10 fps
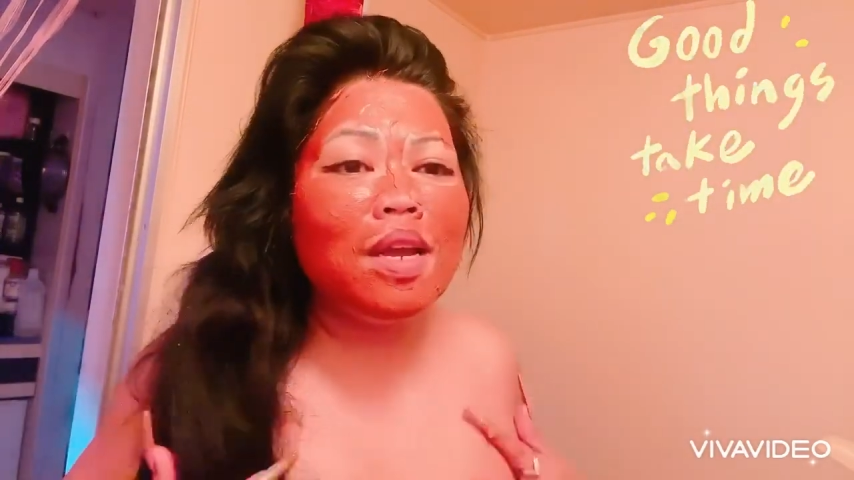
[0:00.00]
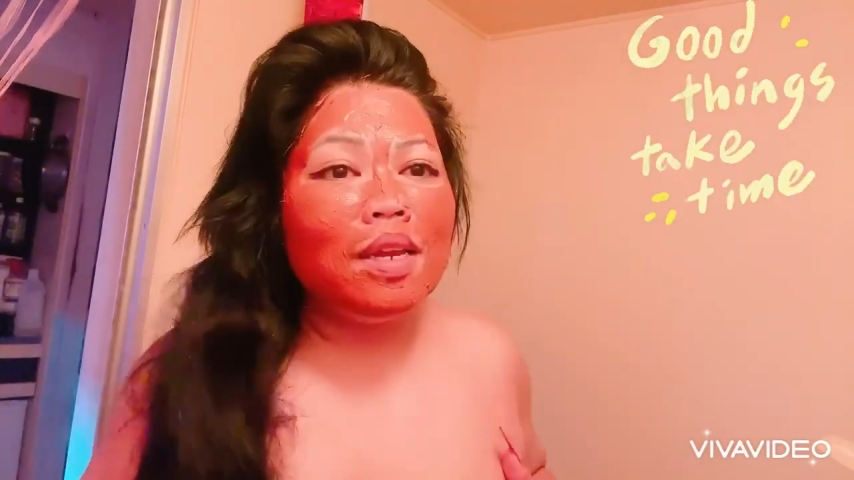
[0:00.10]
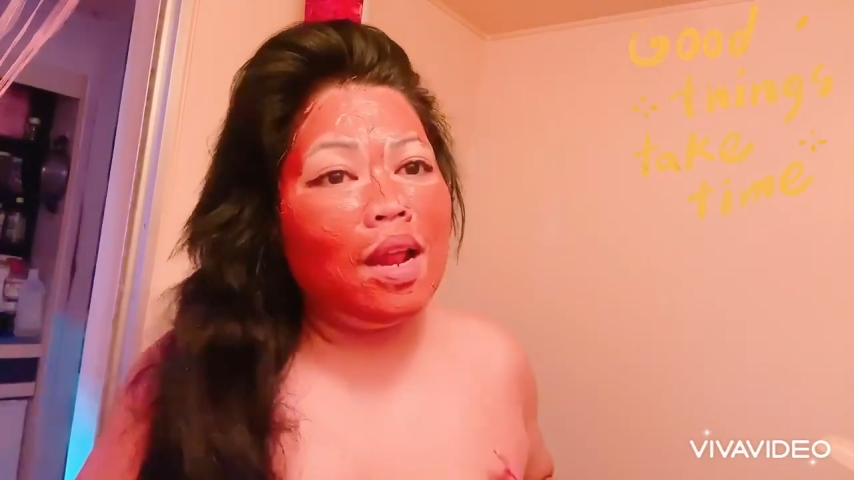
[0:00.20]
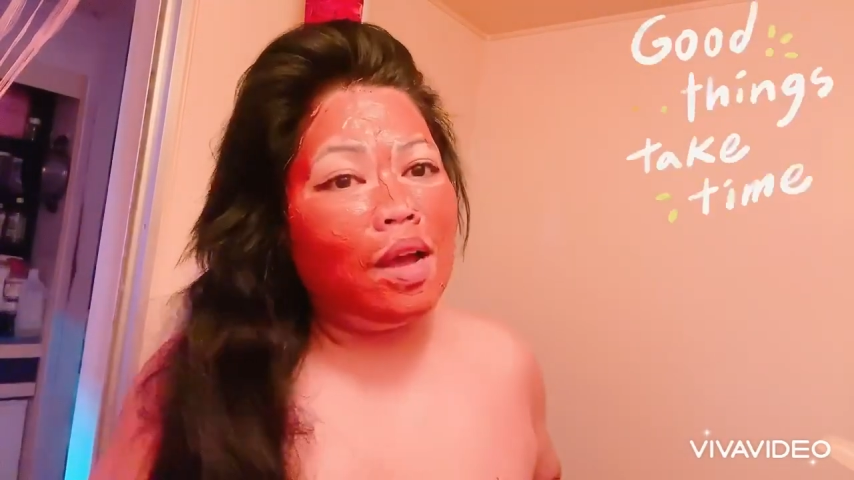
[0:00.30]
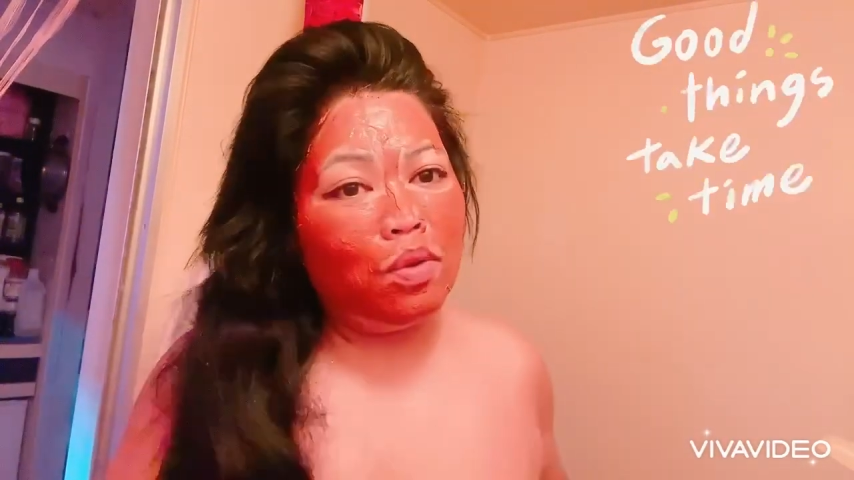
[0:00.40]

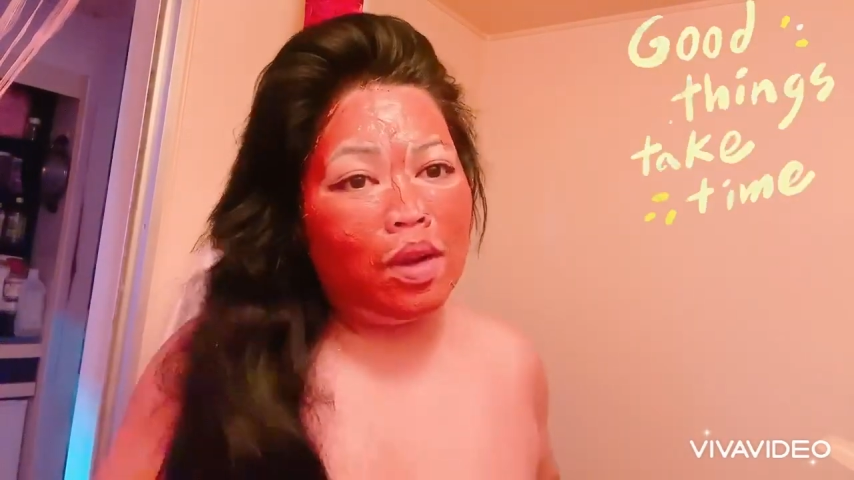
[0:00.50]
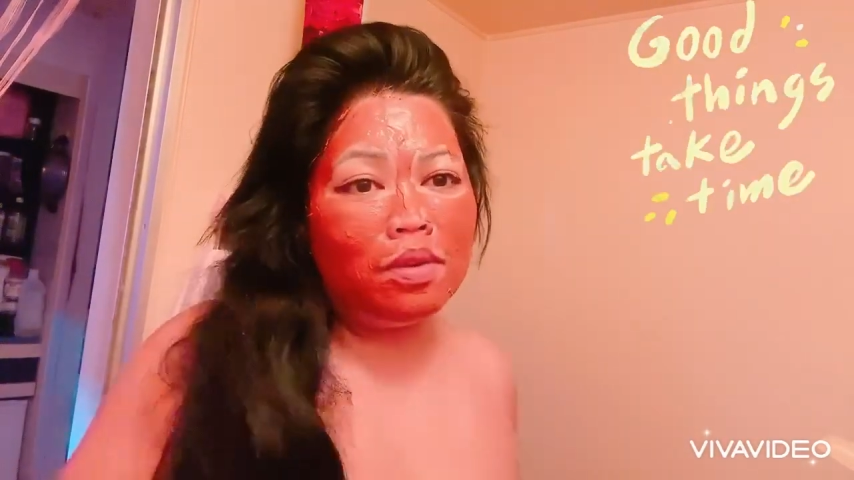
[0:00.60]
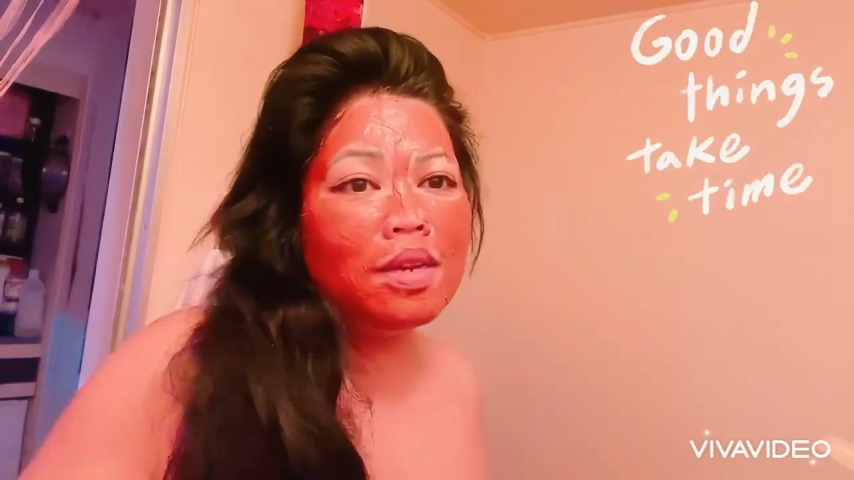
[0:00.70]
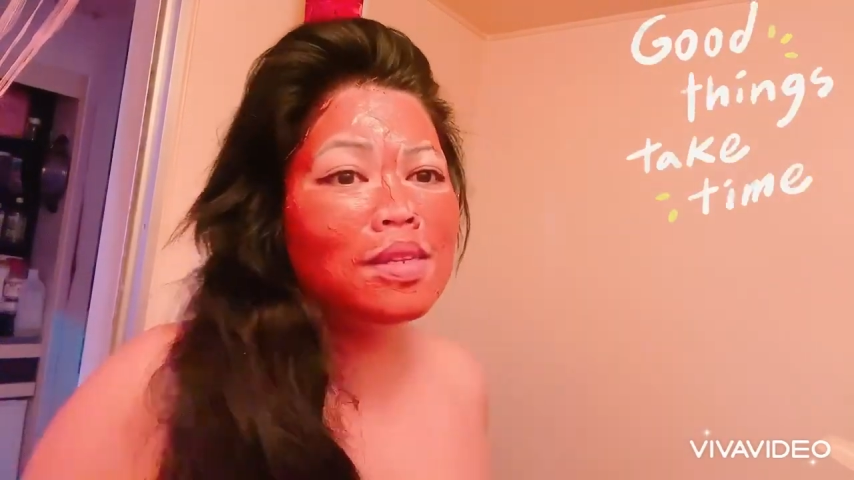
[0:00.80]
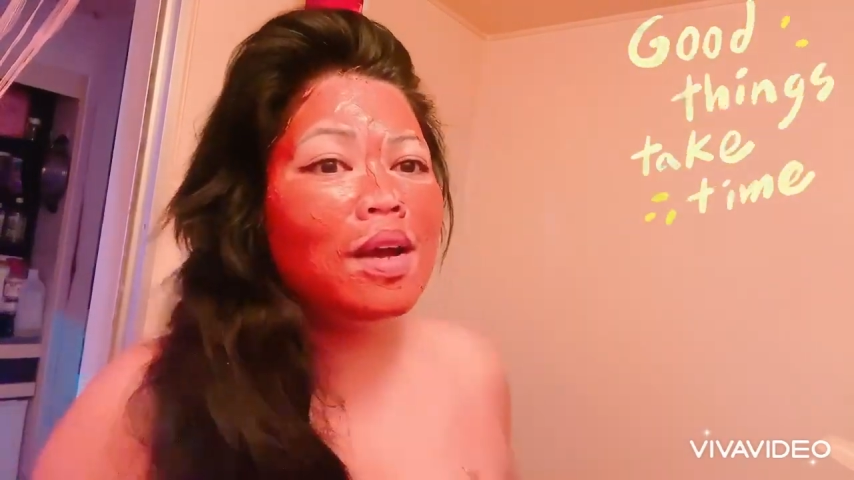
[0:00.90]
And I hope I'm
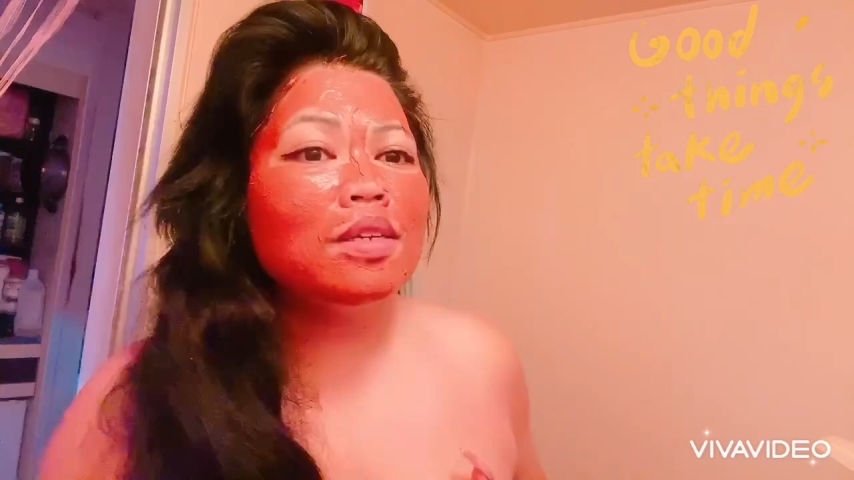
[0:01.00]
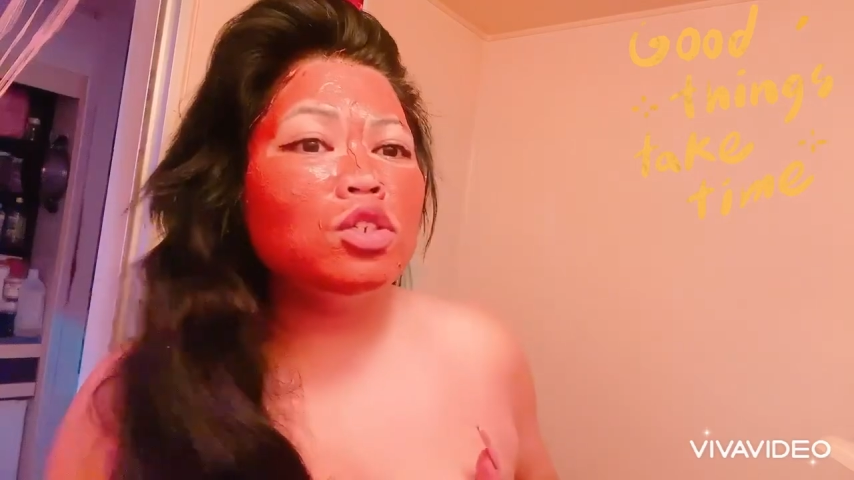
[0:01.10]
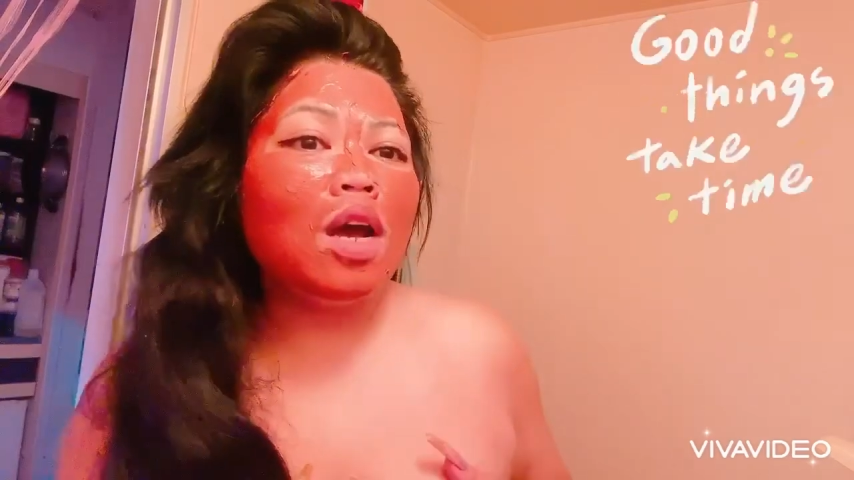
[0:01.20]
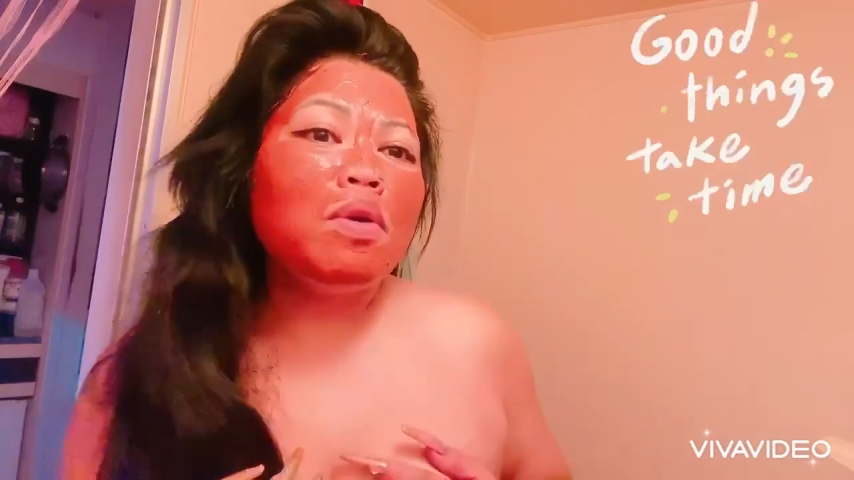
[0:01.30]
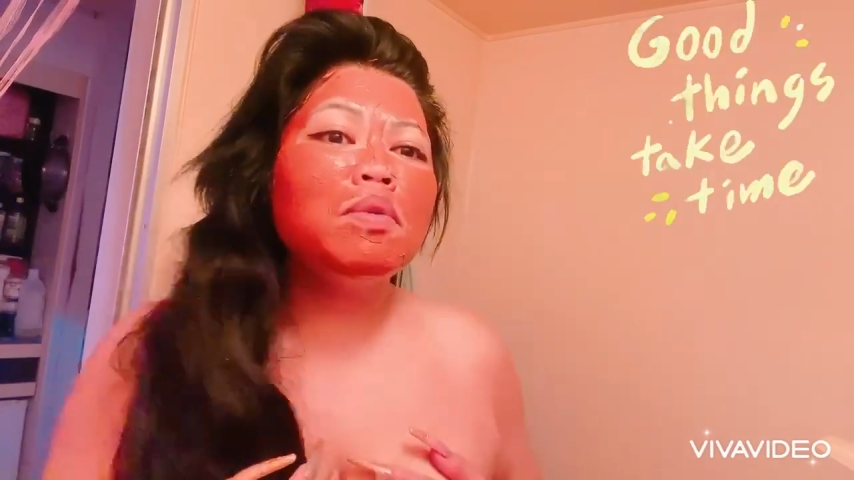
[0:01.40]
not in the
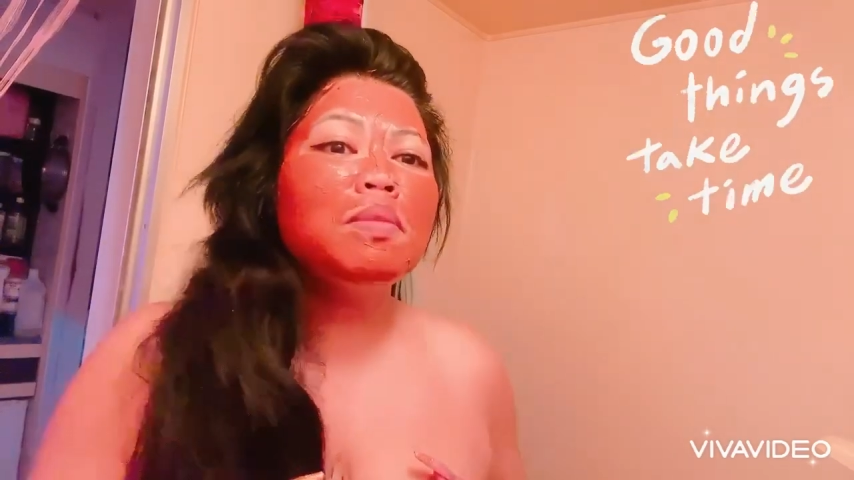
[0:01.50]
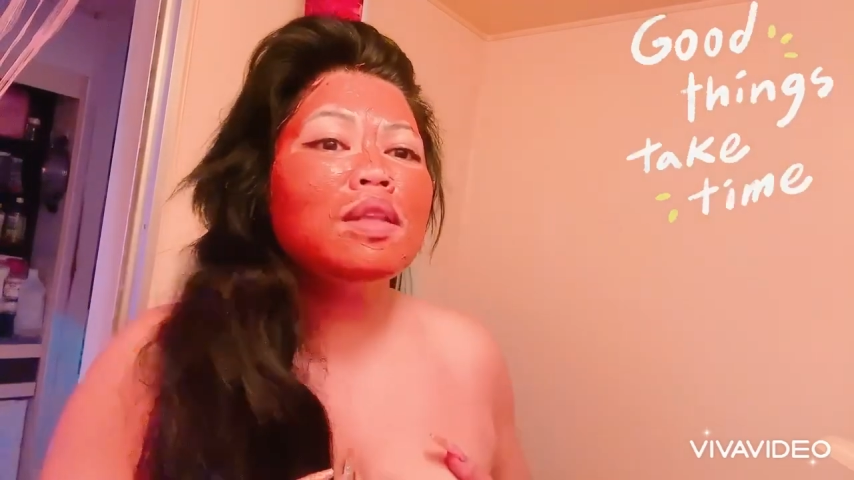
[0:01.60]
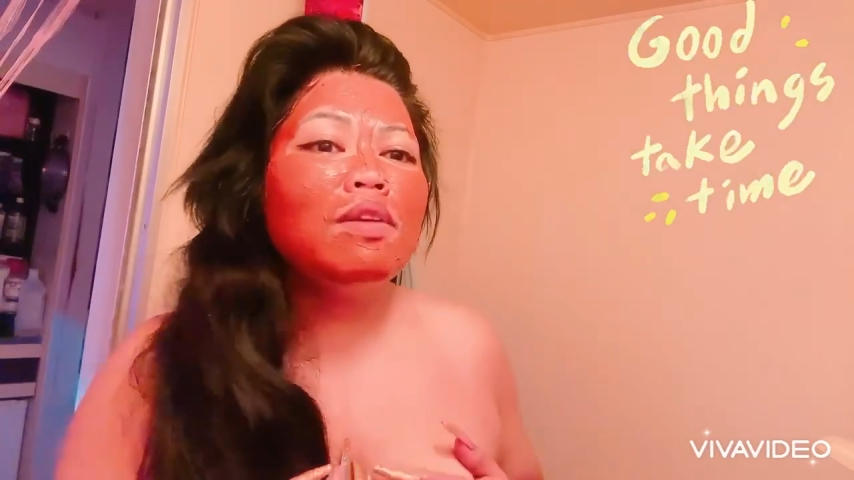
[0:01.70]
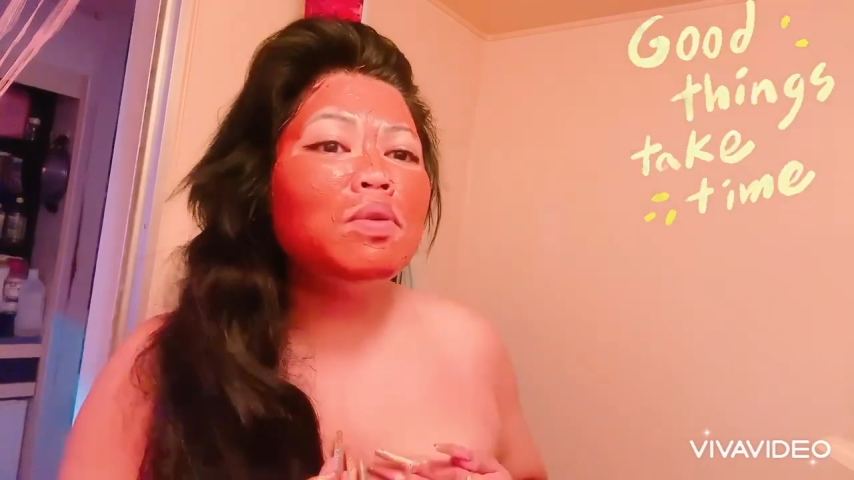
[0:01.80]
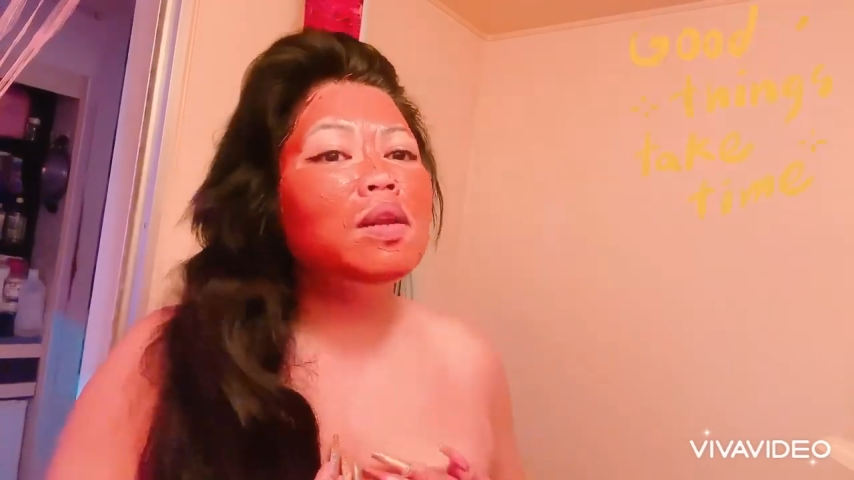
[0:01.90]
shower
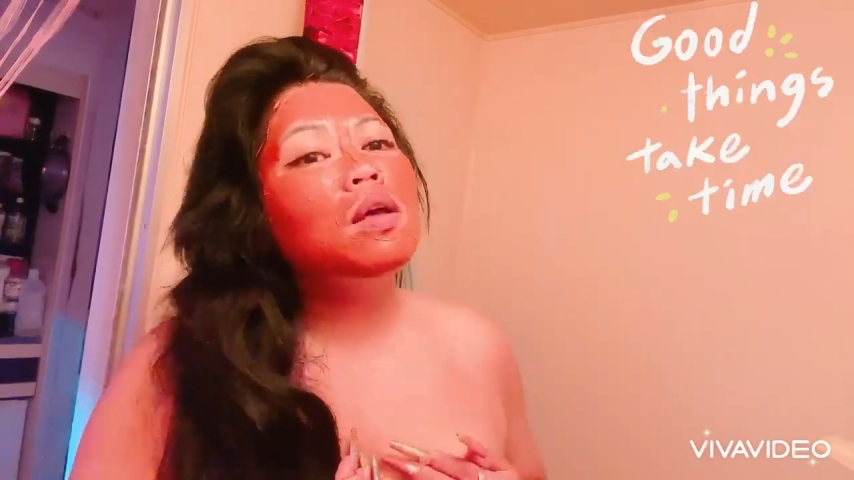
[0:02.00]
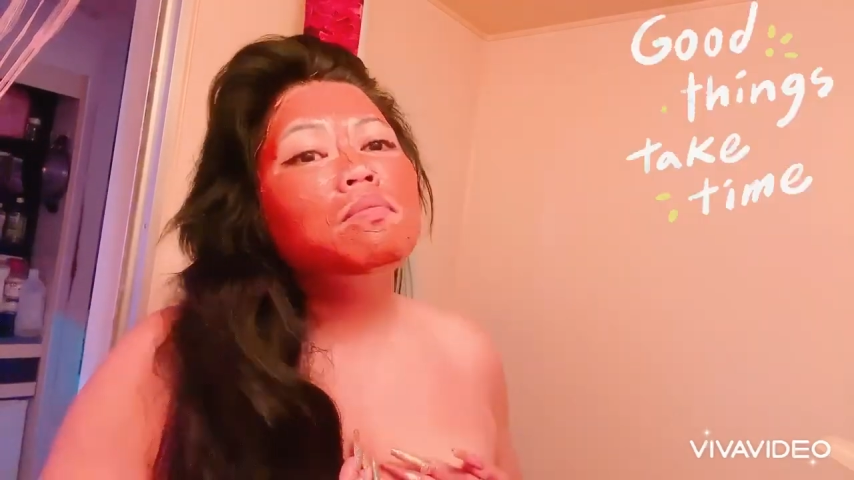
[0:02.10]
moment, everyone,